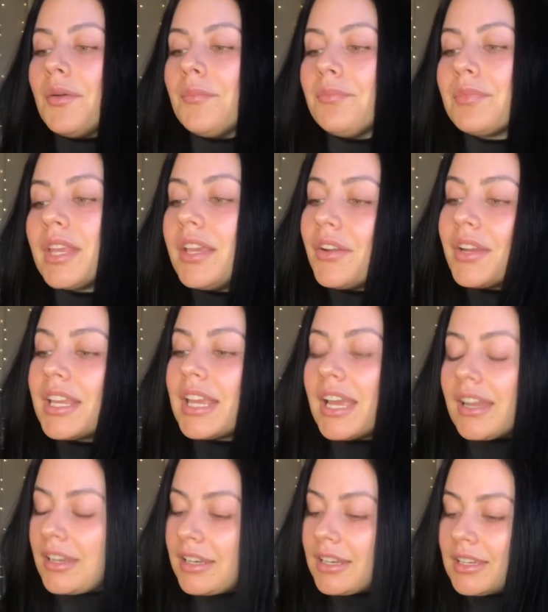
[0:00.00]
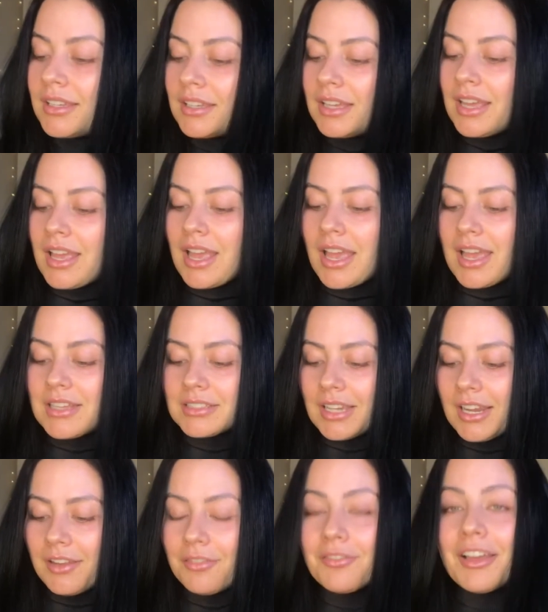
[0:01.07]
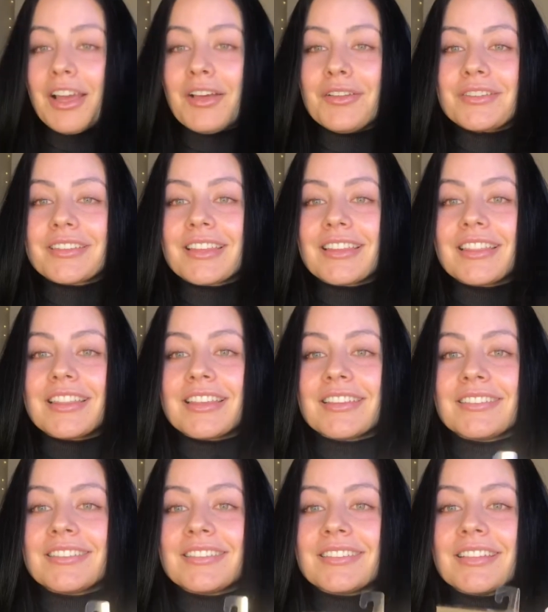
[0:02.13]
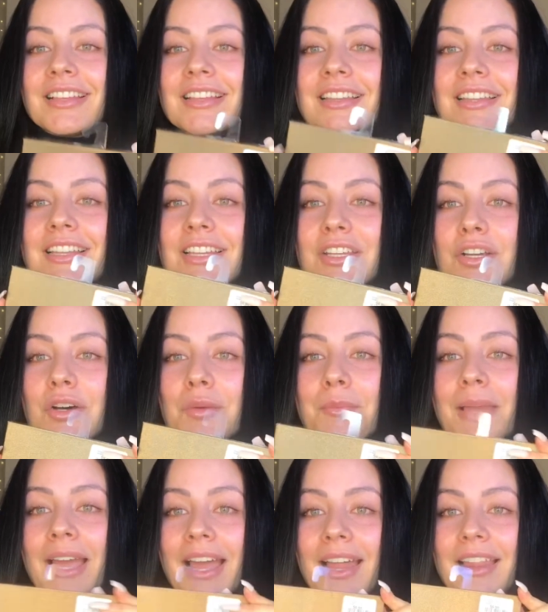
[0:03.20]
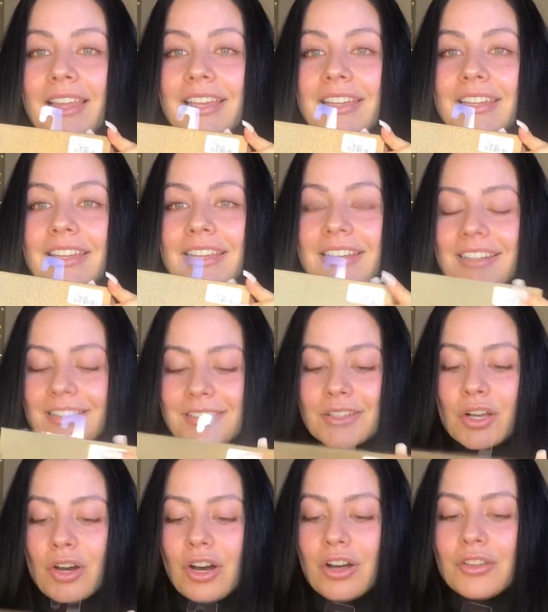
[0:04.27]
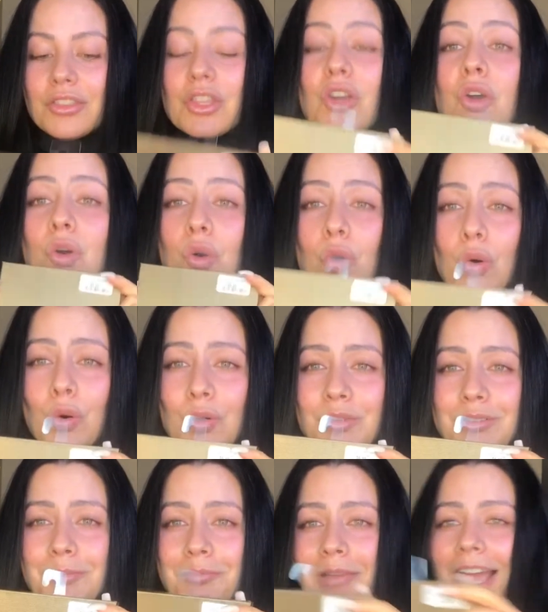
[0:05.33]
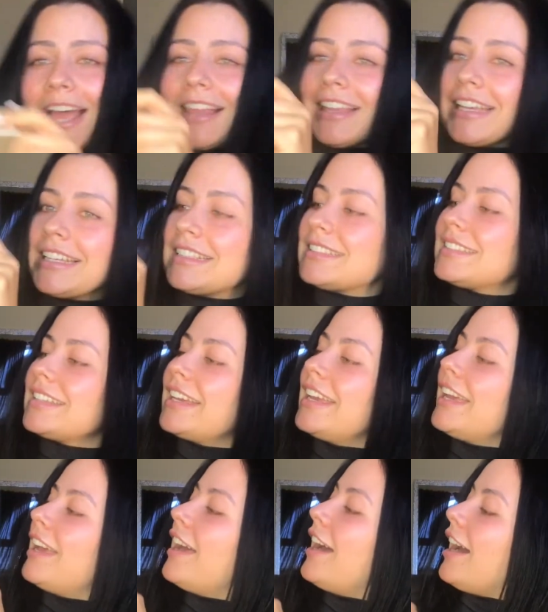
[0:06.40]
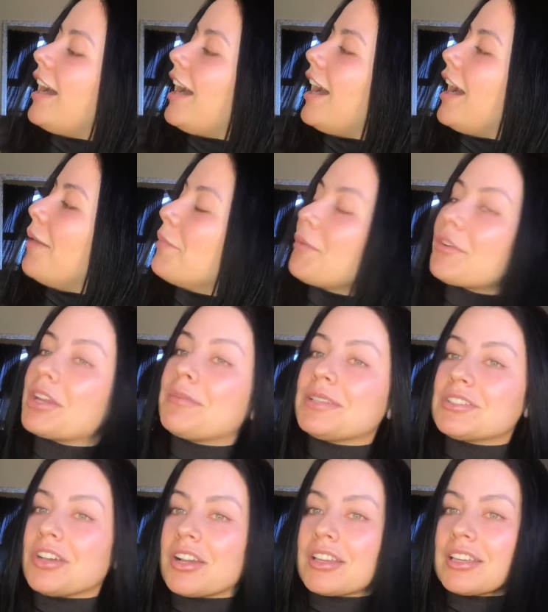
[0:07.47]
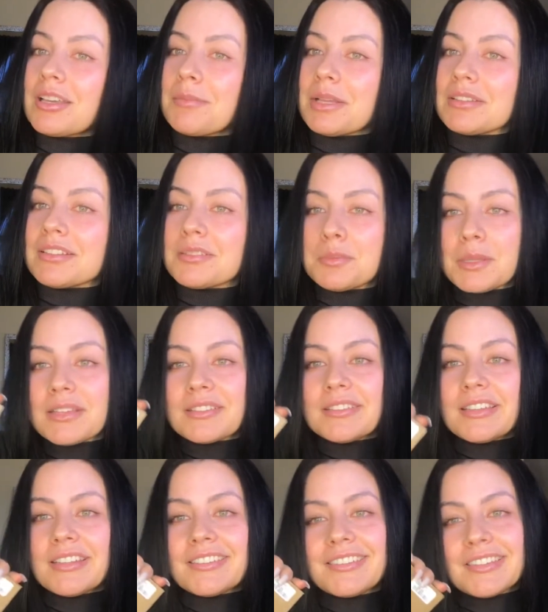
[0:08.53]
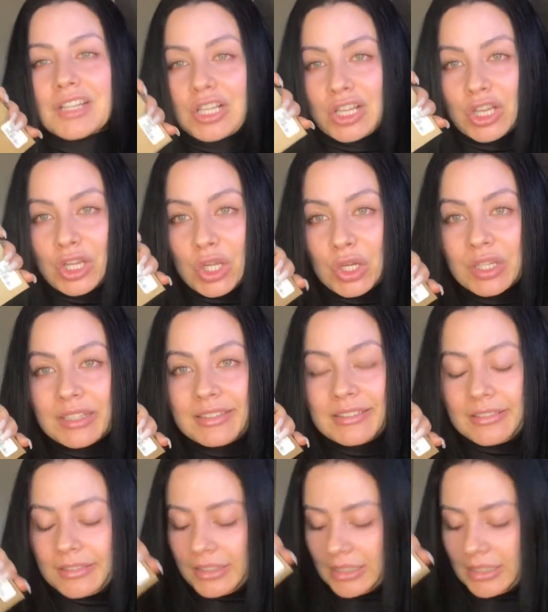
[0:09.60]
here in Canada, and I found this little palette. It is called the Gold Palette, and we're gonna be talking about this because this looks